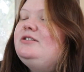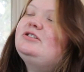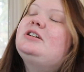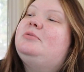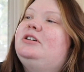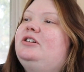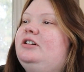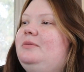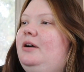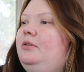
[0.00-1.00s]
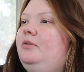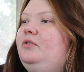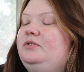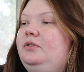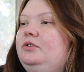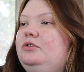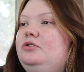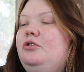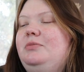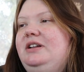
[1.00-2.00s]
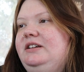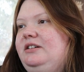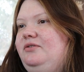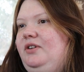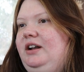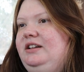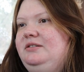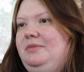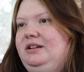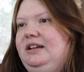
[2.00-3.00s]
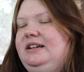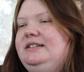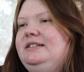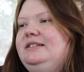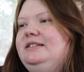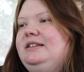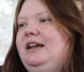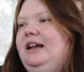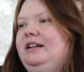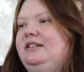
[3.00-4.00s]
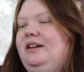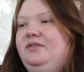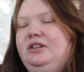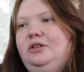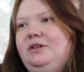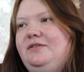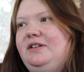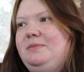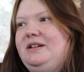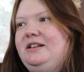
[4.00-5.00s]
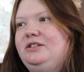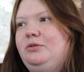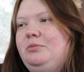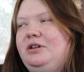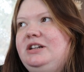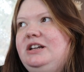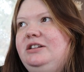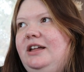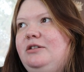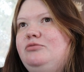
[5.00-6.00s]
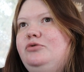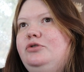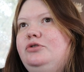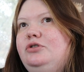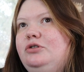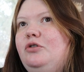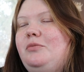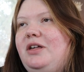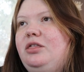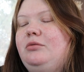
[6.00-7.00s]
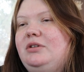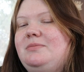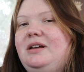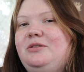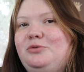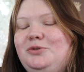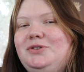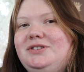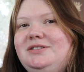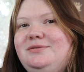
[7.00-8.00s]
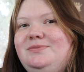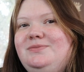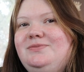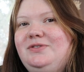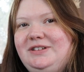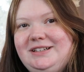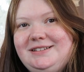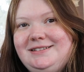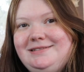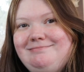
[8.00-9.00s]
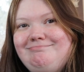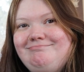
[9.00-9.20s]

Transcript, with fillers: Usually I'm pretty good about, first of all, no meetings on Fridays and Mondays, and definitely no evening meetings. So I'm breaking like 2 of my 3 main rules for this.